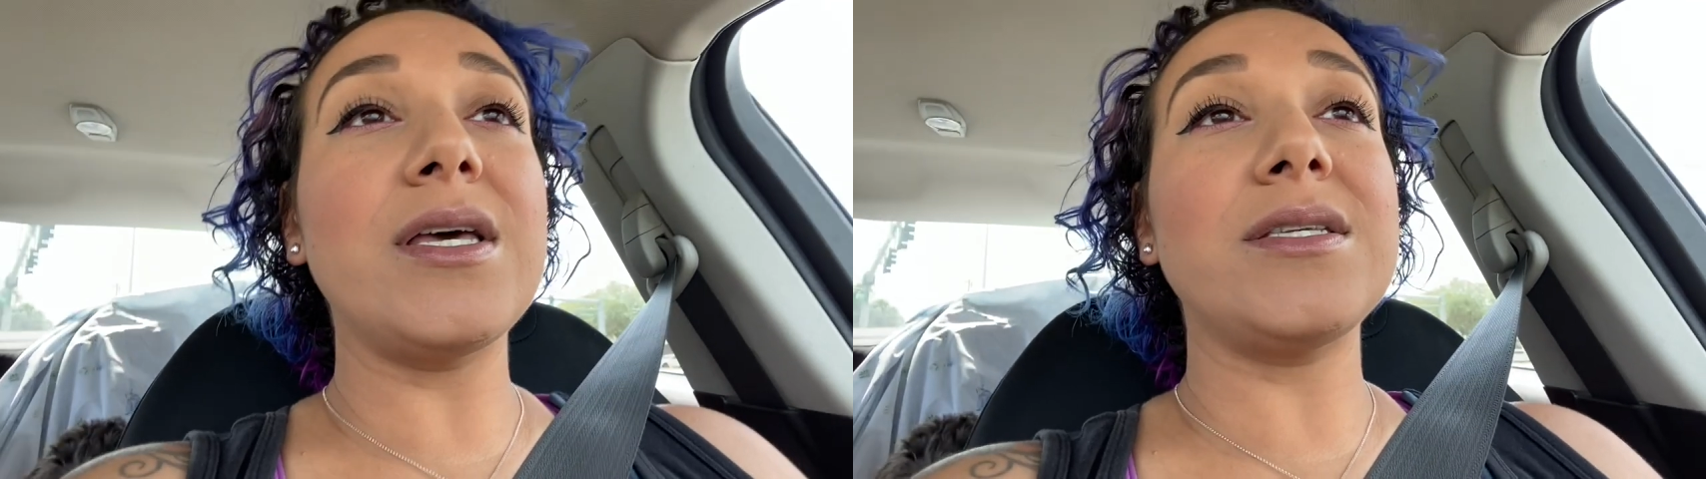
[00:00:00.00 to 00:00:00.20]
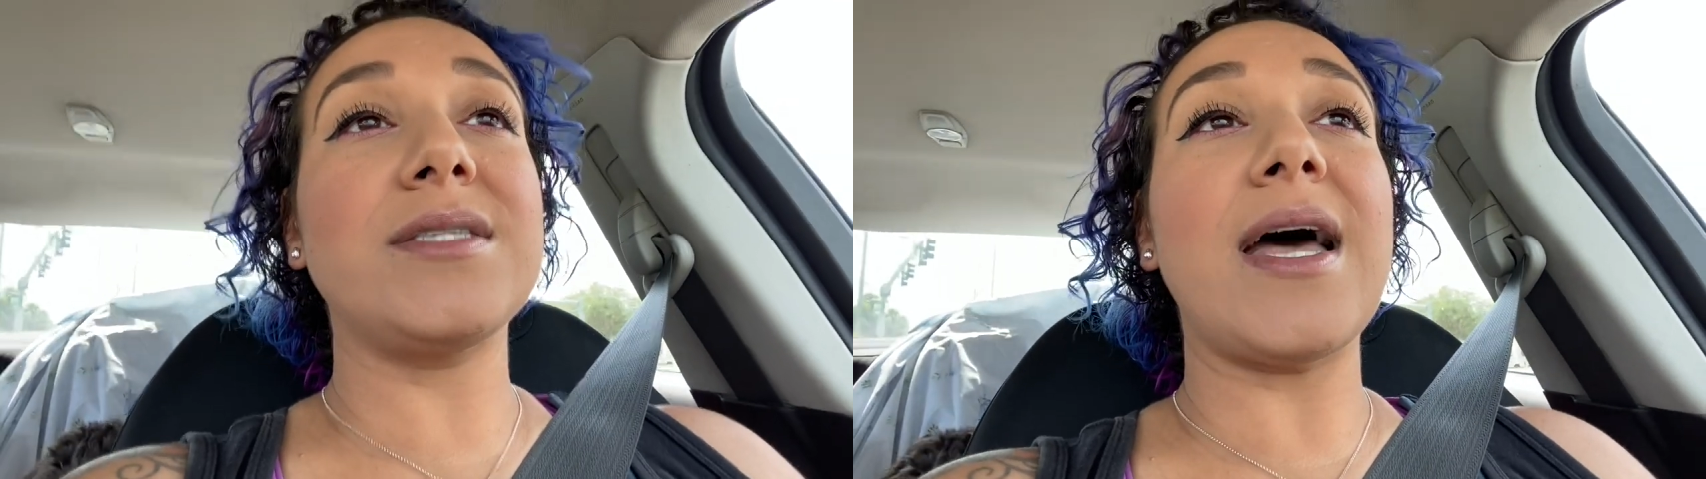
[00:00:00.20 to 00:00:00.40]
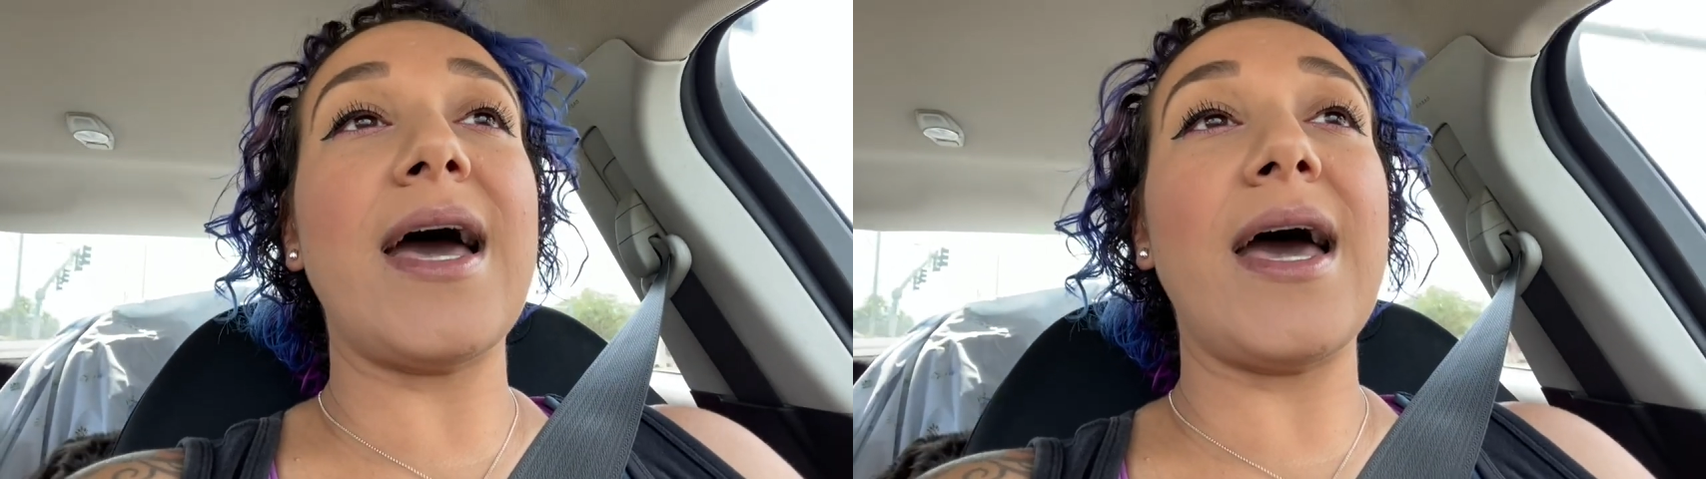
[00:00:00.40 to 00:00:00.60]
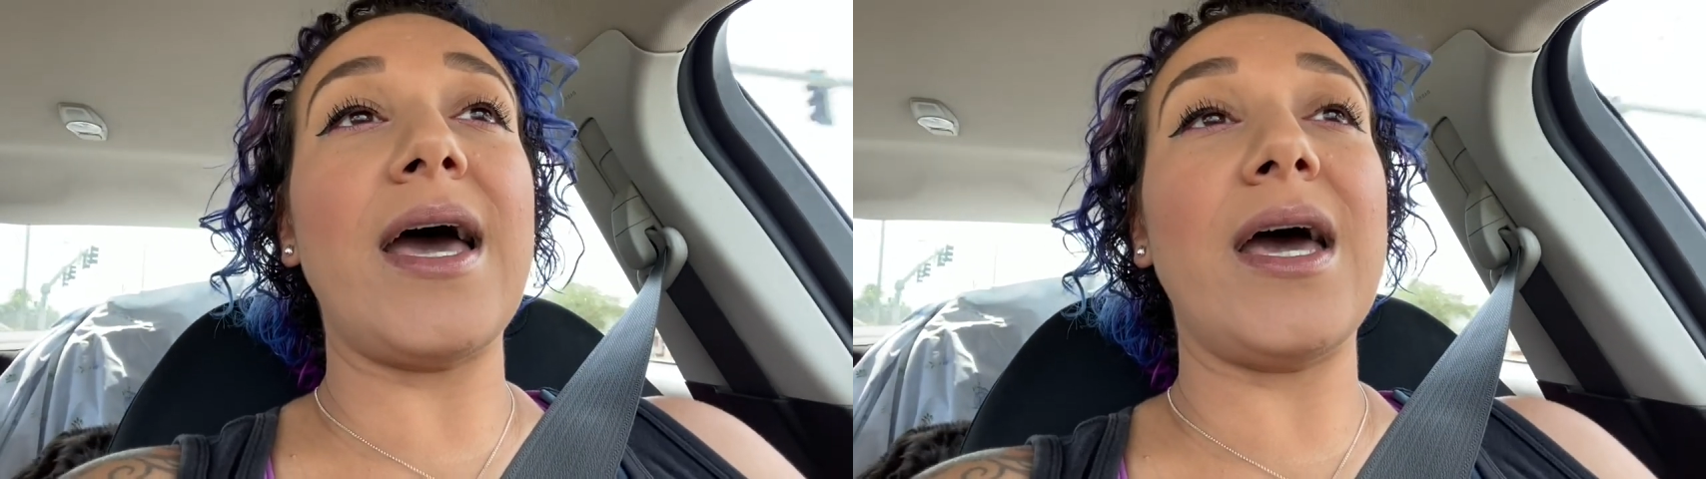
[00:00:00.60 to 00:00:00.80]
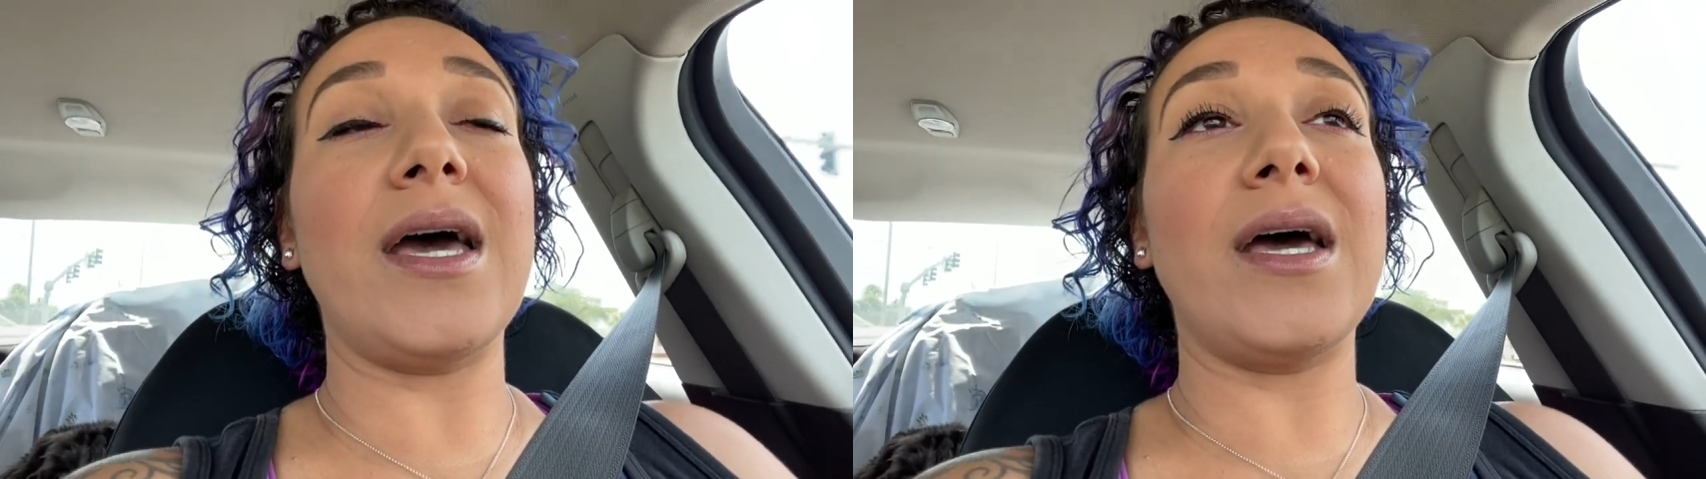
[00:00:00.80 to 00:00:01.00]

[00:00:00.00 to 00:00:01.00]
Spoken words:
is that